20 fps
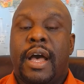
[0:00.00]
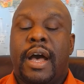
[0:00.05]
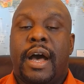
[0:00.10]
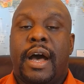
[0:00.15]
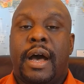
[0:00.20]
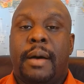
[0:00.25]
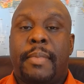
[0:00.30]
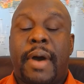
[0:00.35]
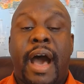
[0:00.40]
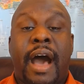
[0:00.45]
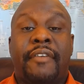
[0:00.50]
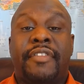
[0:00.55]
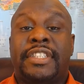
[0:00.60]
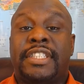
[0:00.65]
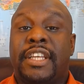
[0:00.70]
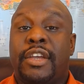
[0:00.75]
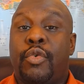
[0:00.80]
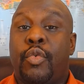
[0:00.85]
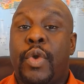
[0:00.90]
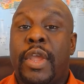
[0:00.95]

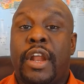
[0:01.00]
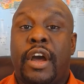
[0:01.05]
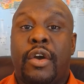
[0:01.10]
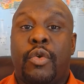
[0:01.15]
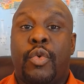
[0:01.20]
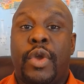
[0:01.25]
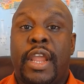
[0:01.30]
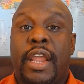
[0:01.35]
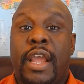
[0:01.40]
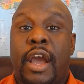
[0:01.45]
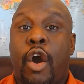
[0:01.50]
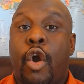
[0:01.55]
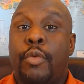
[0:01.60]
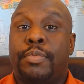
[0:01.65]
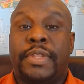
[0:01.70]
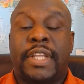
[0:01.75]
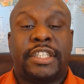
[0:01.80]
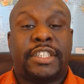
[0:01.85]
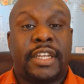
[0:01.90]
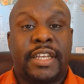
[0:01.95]
Obviously, we hope
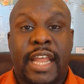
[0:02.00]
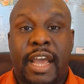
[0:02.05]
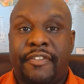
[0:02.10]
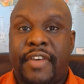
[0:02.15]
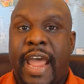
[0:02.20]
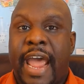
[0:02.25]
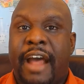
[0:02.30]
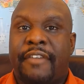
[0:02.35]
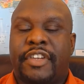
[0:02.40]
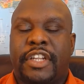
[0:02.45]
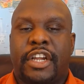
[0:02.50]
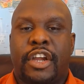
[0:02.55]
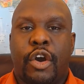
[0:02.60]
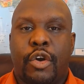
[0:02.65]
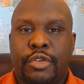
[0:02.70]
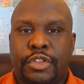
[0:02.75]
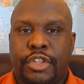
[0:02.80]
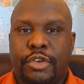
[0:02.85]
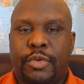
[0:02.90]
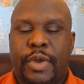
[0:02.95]
that you never have to
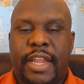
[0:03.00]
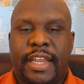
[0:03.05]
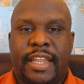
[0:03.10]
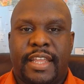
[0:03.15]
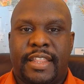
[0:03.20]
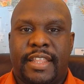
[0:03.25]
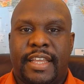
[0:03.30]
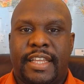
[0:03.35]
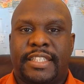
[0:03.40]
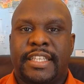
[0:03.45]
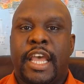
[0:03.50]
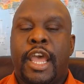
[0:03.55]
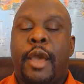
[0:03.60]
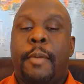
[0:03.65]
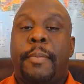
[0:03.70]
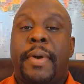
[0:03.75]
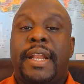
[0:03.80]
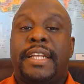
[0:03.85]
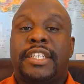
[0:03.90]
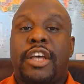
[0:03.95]
go through any of this,
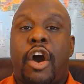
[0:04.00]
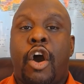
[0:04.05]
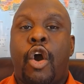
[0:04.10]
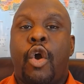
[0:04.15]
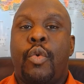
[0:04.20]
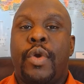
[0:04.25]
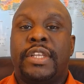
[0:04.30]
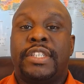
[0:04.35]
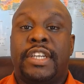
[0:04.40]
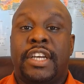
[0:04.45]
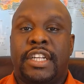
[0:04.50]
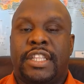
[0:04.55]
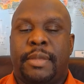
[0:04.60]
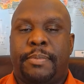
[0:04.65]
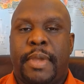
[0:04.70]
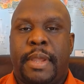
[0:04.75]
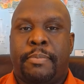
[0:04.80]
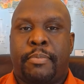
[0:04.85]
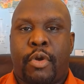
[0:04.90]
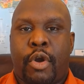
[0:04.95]
but it's always good to
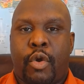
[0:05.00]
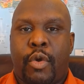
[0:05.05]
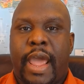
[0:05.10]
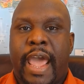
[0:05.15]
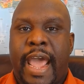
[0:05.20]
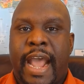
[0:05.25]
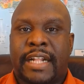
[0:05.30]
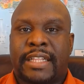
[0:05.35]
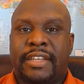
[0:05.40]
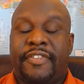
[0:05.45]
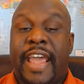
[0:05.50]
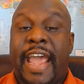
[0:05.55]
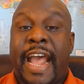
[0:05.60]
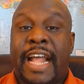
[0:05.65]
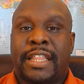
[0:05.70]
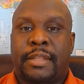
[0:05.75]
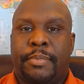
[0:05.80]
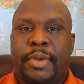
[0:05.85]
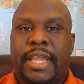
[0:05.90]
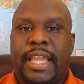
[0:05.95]
be proactive
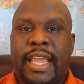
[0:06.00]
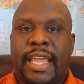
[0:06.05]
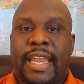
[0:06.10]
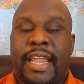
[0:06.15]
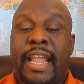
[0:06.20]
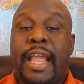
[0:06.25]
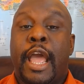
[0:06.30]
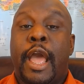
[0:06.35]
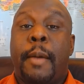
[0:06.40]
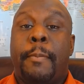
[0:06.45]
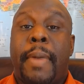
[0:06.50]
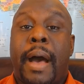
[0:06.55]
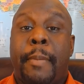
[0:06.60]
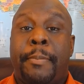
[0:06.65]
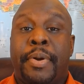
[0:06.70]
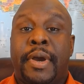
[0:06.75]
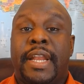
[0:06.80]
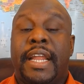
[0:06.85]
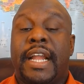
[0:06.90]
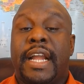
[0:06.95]
at the beginning by
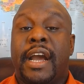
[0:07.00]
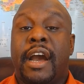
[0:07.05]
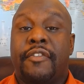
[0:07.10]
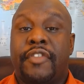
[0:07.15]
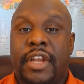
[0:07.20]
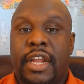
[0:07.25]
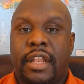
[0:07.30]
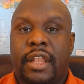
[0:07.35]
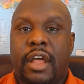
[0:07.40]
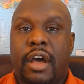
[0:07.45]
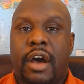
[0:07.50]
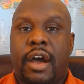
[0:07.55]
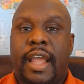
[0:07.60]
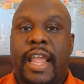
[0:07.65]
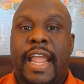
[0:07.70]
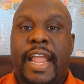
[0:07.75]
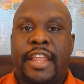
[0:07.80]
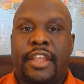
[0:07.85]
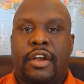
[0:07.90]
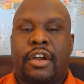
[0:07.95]
putting governing law
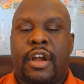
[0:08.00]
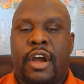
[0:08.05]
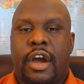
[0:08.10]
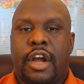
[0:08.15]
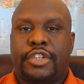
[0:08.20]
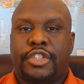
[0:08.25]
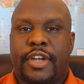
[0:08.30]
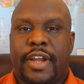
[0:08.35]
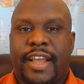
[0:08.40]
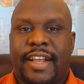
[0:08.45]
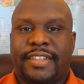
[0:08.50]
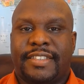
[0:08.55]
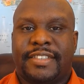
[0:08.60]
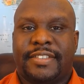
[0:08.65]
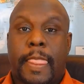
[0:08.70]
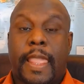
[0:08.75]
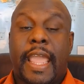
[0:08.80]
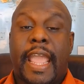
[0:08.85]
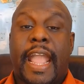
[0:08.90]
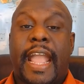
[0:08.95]
in your contracts.
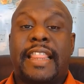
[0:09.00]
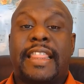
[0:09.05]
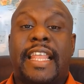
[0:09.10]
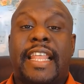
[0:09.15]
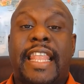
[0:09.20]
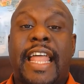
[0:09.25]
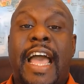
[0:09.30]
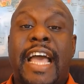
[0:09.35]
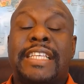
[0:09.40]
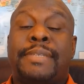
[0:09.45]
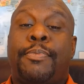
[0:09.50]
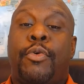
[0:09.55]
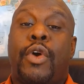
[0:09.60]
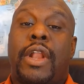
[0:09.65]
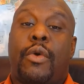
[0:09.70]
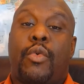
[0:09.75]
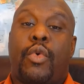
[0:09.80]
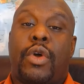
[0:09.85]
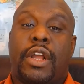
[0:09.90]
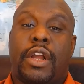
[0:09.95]
And the last point
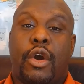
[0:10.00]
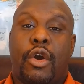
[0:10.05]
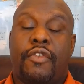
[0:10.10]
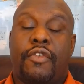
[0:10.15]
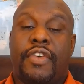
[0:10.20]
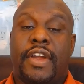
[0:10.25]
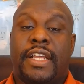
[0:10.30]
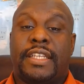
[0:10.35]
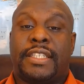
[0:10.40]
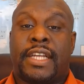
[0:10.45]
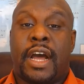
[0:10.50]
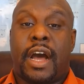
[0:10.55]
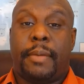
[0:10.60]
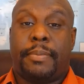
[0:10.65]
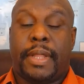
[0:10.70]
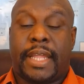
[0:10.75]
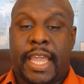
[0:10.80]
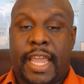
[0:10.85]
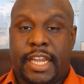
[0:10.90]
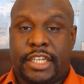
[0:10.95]
I want to go over is
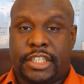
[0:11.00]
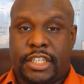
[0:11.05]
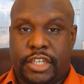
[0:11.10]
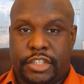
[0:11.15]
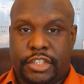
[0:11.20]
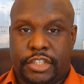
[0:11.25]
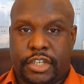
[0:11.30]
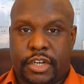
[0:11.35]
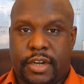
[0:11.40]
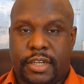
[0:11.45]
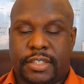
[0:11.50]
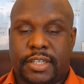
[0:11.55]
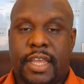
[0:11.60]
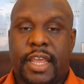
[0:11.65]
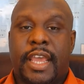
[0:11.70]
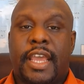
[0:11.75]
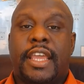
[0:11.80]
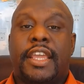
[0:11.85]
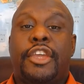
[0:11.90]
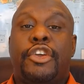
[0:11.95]
complication insurance.
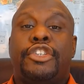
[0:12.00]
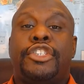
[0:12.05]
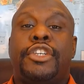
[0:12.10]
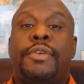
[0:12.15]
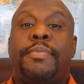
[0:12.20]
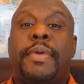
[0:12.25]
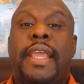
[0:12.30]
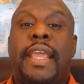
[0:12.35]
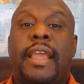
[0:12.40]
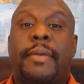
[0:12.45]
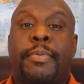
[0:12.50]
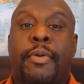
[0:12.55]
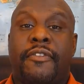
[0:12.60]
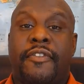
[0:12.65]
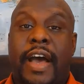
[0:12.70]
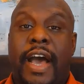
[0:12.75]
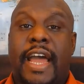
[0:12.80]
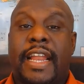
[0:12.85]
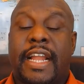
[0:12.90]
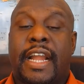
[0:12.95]
You should be
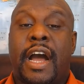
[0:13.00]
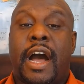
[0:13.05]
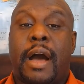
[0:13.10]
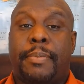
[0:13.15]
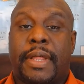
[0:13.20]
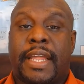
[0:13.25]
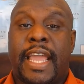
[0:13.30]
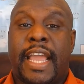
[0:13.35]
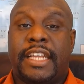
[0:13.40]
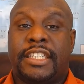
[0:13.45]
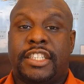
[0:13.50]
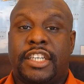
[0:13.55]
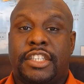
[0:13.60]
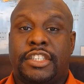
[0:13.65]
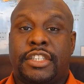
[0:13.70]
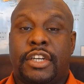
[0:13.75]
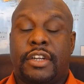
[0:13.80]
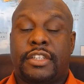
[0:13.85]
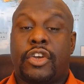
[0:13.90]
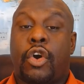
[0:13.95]
providing complication
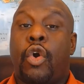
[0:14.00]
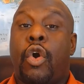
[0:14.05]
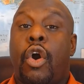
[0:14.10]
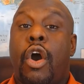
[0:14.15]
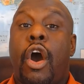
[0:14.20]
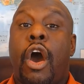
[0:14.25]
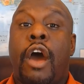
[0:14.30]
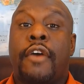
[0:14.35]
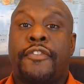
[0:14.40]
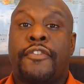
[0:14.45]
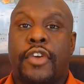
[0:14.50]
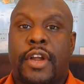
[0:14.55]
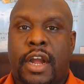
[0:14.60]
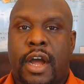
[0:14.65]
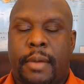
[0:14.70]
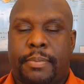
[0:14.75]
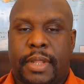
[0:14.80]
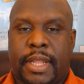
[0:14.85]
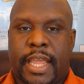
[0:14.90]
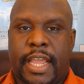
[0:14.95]
insurance or offering
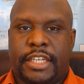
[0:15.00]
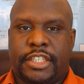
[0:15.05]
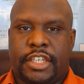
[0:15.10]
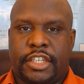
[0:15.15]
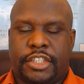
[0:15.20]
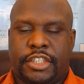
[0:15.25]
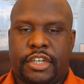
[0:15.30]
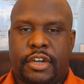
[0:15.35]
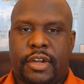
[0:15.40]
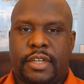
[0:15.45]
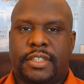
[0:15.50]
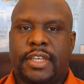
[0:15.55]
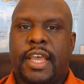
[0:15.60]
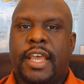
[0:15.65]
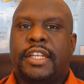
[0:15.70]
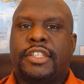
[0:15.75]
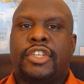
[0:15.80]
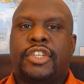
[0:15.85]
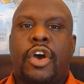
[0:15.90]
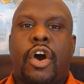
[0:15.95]
complication insurance
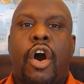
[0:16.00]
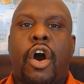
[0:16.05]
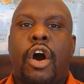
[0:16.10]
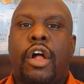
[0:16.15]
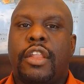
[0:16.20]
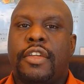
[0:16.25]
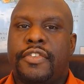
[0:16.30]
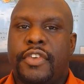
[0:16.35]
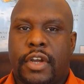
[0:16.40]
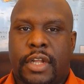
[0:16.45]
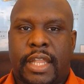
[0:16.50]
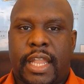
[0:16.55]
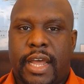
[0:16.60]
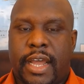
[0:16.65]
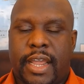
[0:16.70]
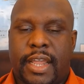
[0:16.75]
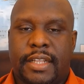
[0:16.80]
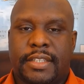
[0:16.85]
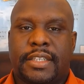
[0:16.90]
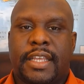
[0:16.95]
to all of your
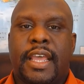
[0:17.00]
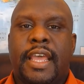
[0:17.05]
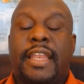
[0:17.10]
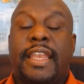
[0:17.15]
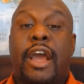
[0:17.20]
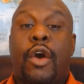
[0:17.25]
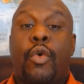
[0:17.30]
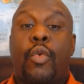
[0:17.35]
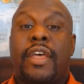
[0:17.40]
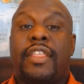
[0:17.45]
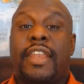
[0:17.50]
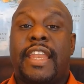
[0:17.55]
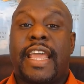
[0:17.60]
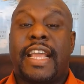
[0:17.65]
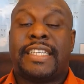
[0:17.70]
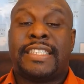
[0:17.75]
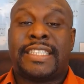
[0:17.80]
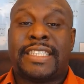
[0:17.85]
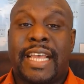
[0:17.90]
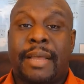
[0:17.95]
clients. Now, whether they
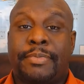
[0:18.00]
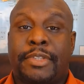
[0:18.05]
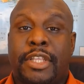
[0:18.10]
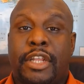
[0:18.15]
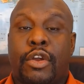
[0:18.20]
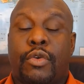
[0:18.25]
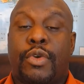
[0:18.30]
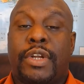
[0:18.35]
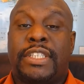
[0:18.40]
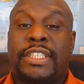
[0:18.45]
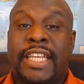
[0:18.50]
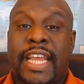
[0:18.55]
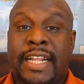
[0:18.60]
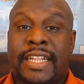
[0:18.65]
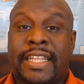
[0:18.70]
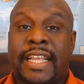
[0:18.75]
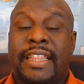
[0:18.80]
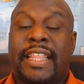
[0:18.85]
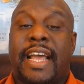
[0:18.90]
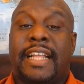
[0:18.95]
accept it or reject
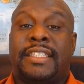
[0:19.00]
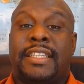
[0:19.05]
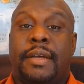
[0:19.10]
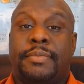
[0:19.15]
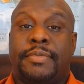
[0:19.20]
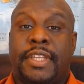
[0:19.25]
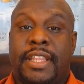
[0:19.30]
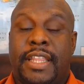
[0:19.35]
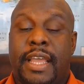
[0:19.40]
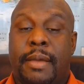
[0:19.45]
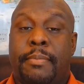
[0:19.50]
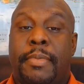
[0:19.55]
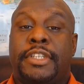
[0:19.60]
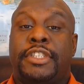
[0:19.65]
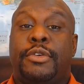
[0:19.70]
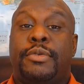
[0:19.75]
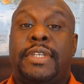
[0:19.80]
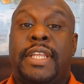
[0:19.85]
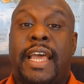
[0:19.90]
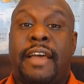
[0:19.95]
it, that's up to them, but
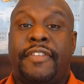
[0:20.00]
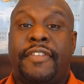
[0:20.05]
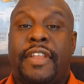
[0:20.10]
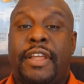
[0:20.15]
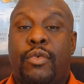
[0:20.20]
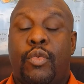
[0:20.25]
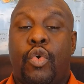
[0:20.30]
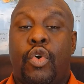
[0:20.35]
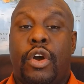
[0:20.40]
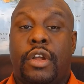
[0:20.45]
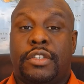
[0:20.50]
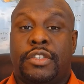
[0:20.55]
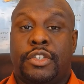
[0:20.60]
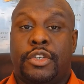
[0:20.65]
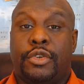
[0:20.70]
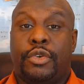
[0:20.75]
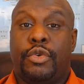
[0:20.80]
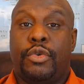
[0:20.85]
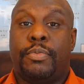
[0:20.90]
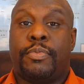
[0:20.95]
you definitely want
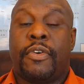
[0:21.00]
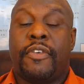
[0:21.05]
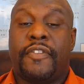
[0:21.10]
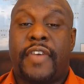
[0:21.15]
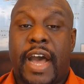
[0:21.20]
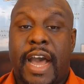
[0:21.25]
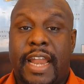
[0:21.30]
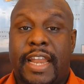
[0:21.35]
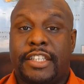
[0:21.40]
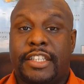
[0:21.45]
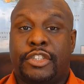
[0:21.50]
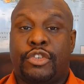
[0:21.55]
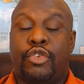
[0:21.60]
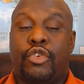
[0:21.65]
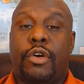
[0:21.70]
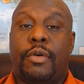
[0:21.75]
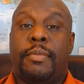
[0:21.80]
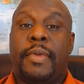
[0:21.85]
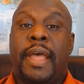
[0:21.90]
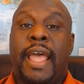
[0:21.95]
to provide it to
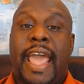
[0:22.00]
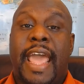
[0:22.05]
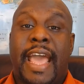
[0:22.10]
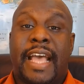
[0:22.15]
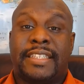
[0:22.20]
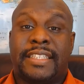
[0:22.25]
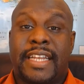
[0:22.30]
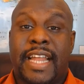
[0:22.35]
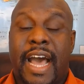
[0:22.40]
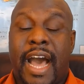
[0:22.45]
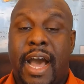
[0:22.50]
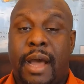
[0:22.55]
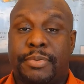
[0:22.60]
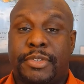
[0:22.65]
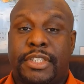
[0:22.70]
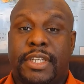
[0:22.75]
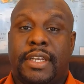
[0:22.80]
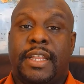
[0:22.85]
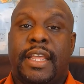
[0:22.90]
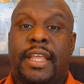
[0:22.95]
them as an
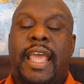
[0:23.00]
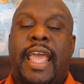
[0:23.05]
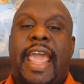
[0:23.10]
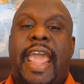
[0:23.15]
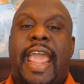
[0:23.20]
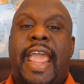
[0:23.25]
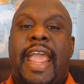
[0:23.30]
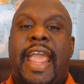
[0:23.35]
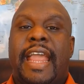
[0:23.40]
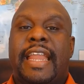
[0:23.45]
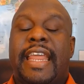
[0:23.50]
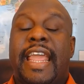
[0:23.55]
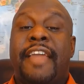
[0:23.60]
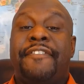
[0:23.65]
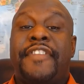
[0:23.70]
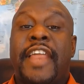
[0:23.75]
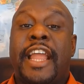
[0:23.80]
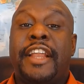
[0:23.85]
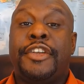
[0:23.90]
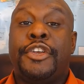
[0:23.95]
option. And if
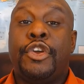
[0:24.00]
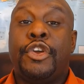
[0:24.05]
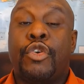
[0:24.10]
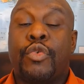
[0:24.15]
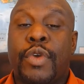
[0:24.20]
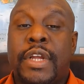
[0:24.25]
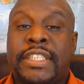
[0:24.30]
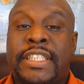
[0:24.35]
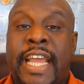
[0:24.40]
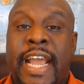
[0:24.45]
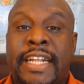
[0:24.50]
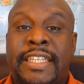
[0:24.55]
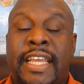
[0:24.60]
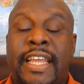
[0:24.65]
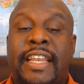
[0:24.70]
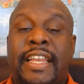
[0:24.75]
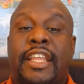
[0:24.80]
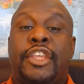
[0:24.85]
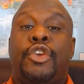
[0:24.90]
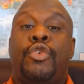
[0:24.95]
they do reject
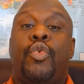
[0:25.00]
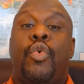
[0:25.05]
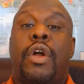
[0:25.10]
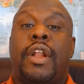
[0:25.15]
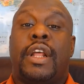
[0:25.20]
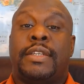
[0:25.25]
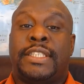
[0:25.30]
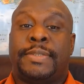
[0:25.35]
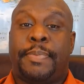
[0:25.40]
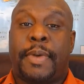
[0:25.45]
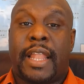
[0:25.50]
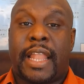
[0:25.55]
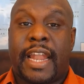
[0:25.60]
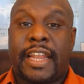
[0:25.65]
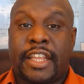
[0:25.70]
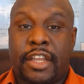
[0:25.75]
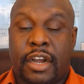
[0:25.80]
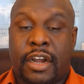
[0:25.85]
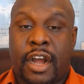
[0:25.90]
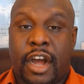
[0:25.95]
it, you want to spell out
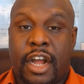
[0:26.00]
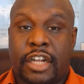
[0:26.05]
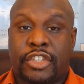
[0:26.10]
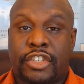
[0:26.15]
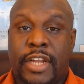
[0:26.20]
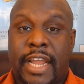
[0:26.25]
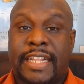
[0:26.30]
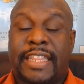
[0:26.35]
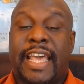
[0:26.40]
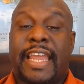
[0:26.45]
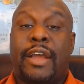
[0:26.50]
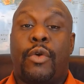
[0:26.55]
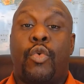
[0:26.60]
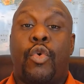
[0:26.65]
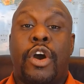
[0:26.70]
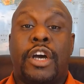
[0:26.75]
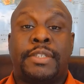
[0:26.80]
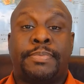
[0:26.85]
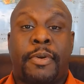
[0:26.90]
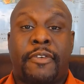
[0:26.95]
in your contract that it
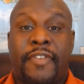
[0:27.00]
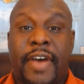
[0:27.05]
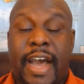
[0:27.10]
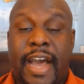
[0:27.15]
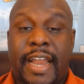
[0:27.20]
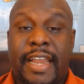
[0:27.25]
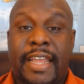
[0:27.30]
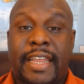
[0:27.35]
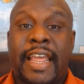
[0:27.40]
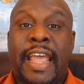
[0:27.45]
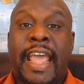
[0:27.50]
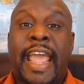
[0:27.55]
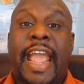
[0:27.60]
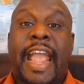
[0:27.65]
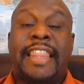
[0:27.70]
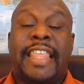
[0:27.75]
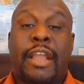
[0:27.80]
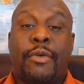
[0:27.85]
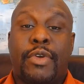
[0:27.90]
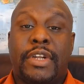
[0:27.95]
was provided
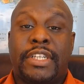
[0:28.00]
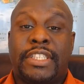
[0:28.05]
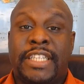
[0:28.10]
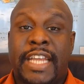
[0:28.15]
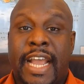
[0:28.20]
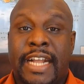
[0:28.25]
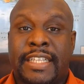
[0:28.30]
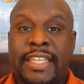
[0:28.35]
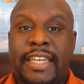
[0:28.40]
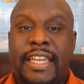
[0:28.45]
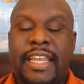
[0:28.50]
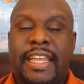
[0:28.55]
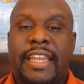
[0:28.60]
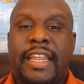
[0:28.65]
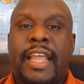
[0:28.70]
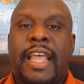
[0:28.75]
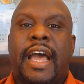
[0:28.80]
and they rejected it.